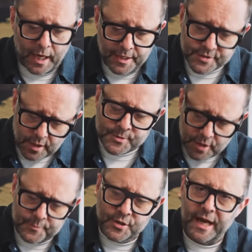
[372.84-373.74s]
And
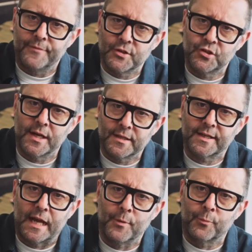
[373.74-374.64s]
sometimes you have to shake the
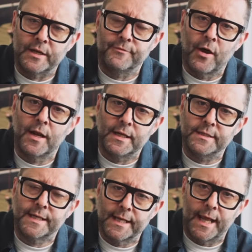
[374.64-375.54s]
cable pretty violently
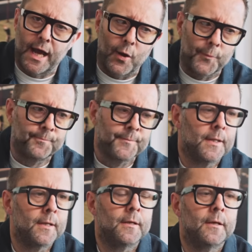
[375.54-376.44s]
to get it out.
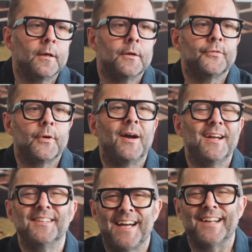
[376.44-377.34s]
So
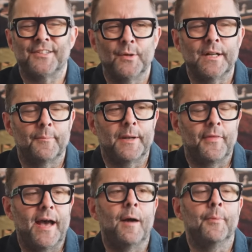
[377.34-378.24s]
I had to do a little bit of
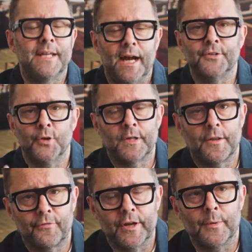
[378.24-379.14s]
that, but yeah, I took
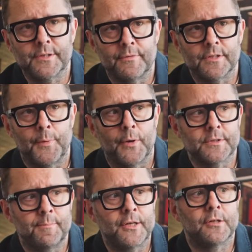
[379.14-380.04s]
another frequency
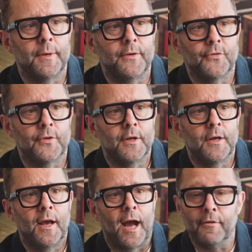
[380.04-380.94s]
response measurement
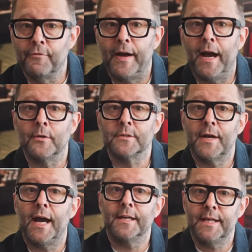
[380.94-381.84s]
and found that,